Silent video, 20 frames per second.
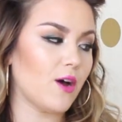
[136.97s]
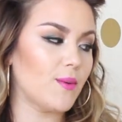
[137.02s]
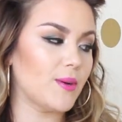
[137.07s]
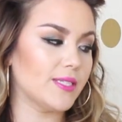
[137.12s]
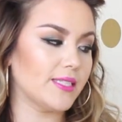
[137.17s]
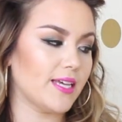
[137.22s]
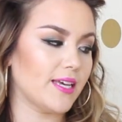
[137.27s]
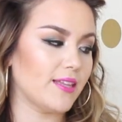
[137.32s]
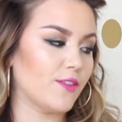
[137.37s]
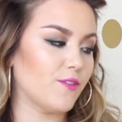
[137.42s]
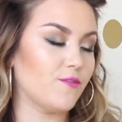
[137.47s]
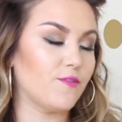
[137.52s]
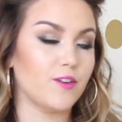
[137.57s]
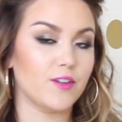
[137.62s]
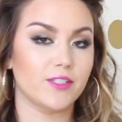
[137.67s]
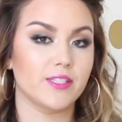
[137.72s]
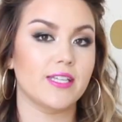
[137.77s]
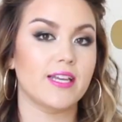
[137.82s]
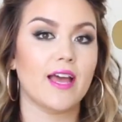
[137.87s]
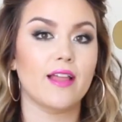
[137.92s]
always like the
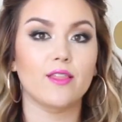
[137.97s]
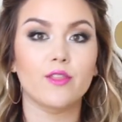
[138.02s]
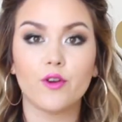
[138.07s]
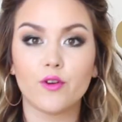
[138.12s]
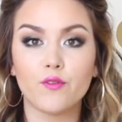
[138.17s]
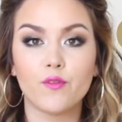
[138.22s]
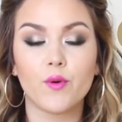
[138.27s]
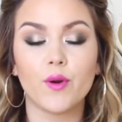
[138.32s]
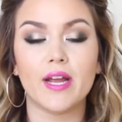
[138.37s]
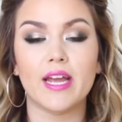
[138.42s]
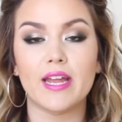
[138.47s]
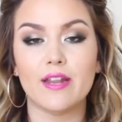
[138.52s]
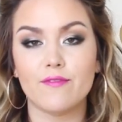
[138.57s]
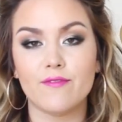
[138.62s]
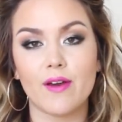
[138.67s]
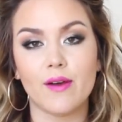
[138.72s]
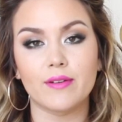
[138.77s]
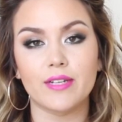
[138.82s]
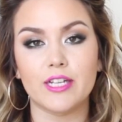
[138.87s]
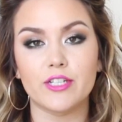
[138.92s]
first thing I look for in
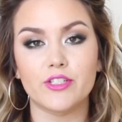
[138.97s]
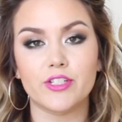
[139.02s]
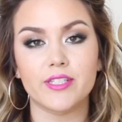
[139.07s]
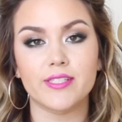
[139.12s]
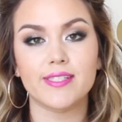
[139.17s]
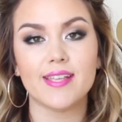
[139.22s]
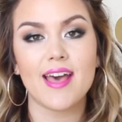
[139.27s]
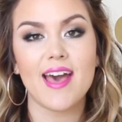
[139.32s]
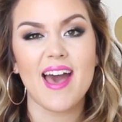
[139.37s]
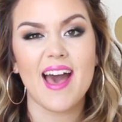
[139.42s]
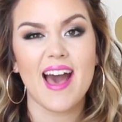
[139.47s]
foundations.